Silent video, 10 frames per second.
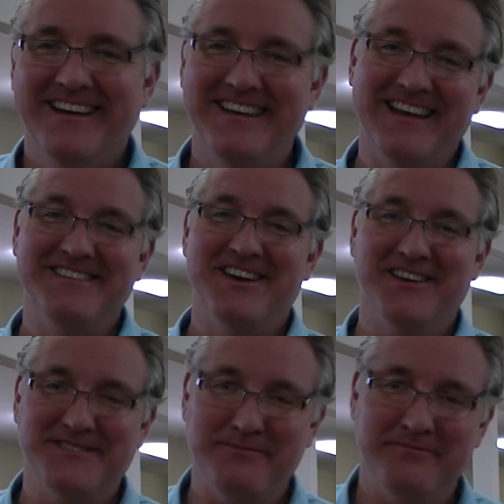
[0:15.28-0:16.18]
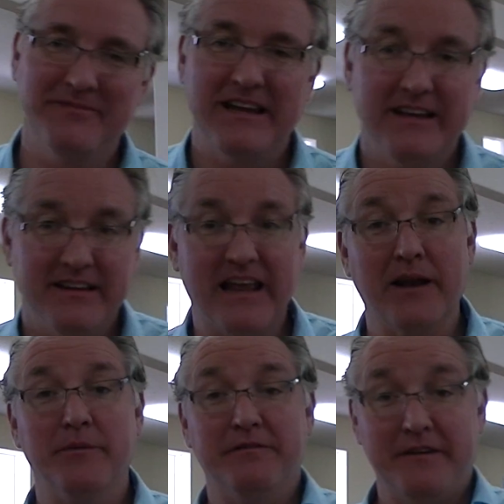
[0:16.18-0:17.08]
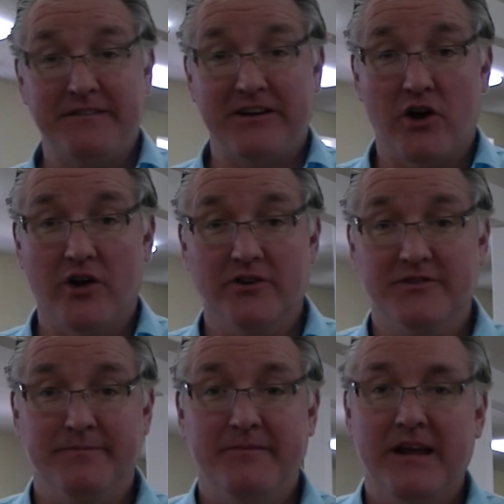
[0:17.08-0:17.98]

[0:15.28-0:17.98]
That's awesome. That'll be $50.